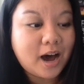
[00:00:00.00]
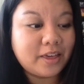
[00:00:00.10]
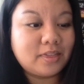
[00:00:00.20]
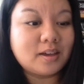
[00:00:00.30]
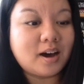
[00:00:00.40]

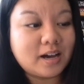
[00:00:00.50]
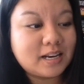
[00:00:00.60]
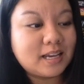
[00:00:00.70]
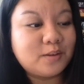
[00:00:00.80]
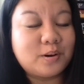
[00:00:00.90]
I
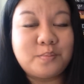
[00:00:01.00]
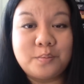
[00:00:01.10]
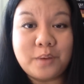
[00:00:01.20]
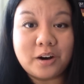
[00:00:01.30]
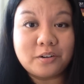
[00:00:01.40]
thought it would have
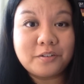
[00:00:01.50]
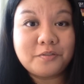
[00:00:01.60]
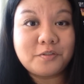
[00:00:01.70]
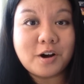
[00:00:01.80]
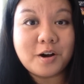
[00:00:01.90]
been better
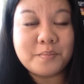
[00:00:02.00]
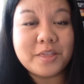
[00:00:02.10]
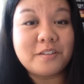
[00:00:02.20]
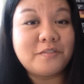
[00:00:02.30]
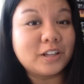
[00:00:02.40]
from
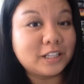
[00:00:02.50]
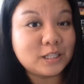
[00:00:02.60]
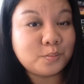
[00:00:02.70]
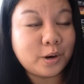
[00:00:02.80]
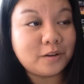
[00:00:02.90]
the
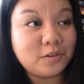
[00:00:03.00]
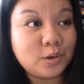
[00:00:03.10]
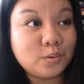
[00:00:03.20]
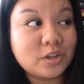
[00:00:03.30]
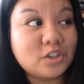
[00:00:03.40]
villain's point of
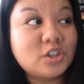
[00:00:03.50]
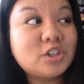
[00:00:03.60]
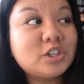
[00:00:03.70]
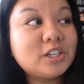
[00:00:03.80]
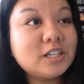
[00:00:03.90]
view because
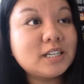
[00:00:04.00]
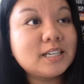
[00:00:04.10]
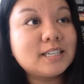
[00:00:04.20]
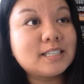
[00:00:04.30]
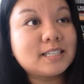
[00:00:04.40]
she
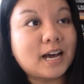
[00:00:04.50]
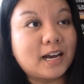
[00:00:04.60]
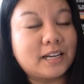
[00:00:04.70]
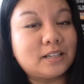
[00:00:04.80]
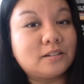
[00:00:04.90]
is
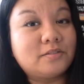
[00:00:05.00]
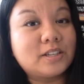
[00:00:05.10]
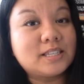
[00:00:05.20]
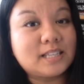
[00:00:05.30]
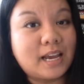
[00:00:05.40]
kind of
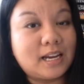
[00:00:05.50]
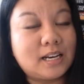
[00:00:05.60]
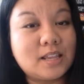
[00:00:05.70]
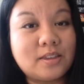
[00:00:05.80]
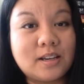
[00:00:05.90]

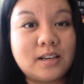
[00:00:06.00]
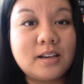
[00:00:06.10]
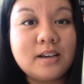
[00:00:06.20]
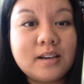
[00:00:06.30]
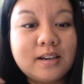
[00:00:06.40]
insane. The
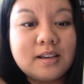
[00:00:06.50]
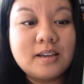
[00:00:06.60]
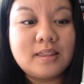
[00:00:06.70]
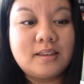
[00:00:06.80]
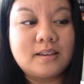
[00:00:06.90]

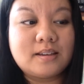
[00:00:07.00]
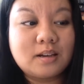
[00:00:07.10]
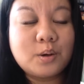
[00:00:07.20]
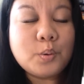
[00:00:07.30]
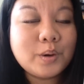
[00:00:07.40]

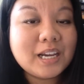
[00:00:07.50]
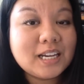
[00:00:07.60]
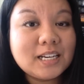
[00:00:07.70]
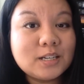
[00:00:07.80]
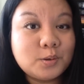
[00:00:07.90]
the
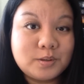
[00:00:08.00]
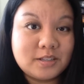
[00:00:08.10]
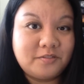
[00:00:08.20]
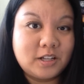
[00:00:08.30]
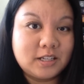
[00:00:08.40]
queen who
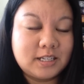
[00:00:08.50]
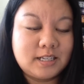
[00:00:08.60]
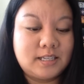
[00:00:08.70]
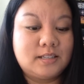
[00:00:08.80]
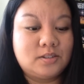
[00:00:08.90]
is a villain
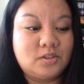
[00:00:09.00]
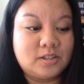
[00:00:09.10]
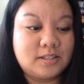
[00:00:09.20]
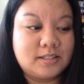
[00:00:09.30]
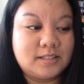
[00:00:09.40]
is
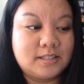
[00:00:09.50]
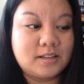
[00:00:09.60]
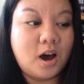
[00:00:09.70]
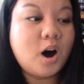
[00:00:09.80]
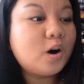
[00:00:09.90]

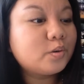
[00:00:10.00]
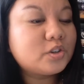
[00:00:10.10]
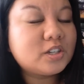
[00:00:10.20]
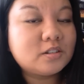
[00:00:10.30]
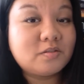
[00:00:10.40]
just oh
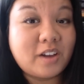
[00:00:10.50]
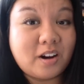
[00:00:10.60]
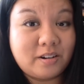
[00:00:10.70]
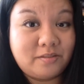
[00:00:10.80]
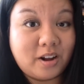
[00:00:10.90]
she's
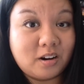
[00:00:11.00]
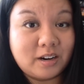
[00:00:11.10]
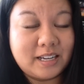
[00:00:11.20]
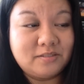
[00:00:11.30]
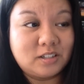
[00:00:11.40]
very
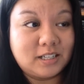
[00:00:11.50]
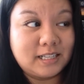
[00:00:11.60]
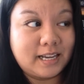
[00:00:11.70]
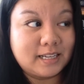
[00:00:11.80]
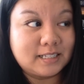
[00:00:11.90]
very
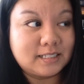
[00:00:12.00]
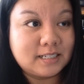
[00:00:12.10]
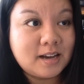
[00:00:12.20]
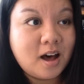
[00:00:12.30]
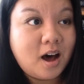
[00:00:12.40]
evil
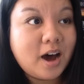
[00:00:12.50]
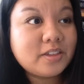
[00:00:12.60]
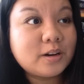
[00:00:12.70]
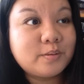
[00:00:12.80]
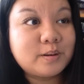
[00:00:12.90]
and I
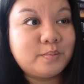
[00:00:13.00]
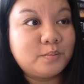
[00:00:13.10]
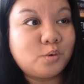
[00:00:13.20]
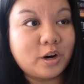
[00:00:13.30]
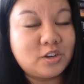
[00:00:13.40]
thought it would have
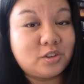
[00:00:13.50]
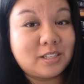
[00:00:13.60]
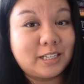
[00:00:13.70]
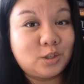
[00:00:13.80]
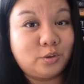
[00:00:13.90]
been more
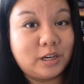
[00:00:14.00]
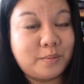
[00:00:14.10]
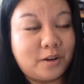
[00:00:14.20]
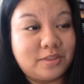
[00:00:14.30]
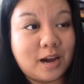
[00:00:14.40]
interesting to read
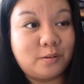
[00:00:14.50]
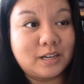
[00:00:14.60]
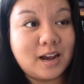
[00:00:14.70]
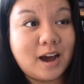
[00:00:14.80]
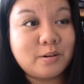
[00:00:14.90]
about that
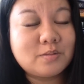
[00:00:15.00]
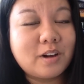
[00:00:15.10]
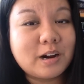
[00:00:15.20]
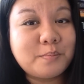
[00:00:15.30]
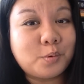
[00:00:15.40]
one. I was
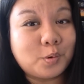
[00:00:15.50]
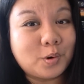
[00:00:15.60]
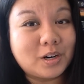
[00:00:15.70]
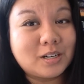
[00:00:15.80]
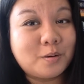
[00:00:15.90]
very
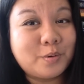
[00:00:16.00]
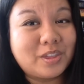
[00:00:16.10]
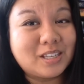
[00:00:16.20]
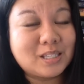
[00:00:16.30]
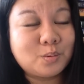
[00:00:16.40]
bored
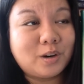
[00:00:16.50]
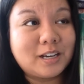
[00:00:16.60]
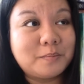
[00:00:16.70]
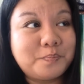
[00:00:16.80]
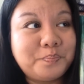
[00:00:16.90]
with this
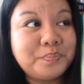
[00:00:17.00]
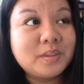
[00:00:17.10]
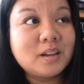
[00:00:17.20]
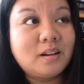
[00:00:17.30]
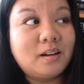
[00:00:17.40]
one.
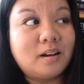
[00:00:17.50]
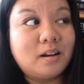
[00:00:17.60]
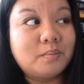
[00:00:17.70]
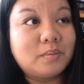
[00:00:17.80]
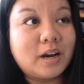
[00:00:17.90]

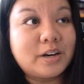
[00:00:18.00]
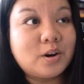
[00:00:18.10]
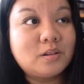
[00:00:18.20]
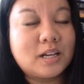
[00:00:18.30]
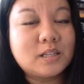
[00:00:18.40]
Um, I
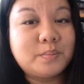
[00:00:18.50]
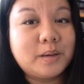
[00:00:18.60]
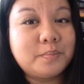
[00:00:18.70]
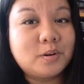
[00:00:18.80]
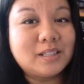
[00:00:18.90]
know lots of
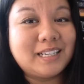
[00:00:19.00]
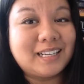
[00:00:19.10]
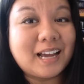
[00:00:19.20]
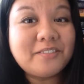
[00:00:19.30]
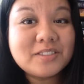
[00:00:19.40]
people
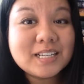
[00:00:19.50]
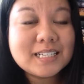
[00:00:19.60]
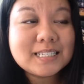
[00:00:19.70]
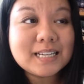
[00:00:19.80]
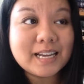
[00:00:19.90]
DNF'd
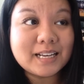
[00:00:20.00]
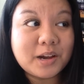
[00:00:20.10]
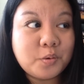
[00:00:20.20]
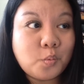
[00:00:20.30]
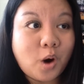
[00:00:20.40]
it and
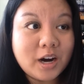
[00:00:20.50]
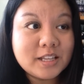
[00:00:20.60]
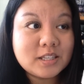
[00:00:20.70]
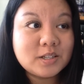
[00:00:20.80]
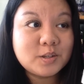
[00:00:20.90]
I
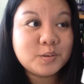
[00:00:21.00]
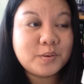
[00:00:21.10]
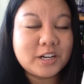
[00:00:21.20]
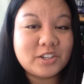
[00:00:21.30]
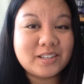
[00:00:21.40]
wanted to,
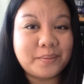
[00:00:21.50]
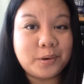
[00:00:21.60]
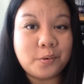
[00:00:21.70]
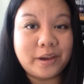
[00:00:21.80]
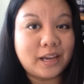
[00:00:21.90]
but I just
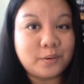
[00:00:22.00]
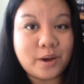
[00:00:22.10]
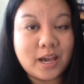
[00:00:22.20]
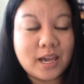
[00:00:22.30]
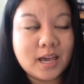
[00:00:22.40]
kept going
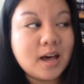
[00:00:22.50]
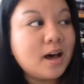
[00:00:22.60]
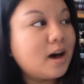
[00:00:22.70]
anyway.